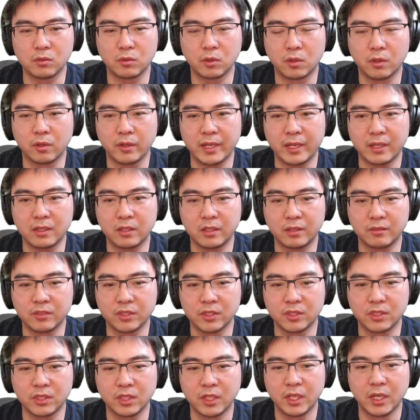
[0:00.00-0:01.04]
We've got that
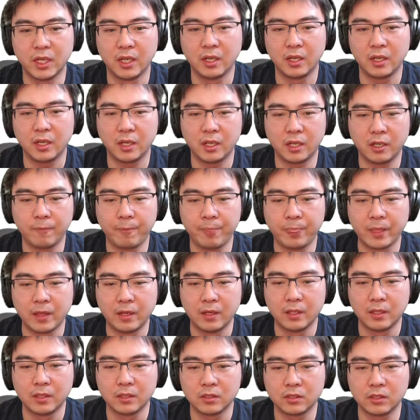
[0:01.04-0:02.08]
covered.
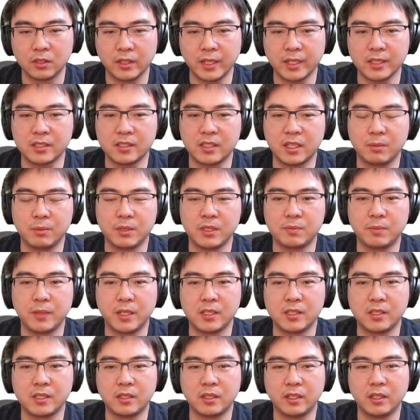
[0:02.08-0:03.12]
So the next step is
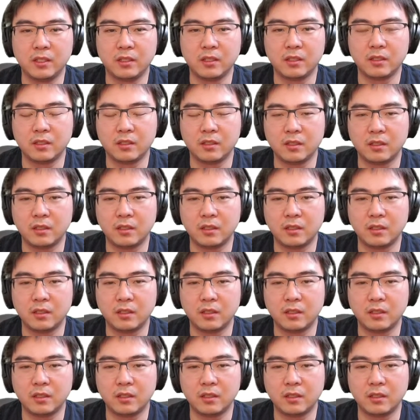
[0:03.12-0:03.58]
basically,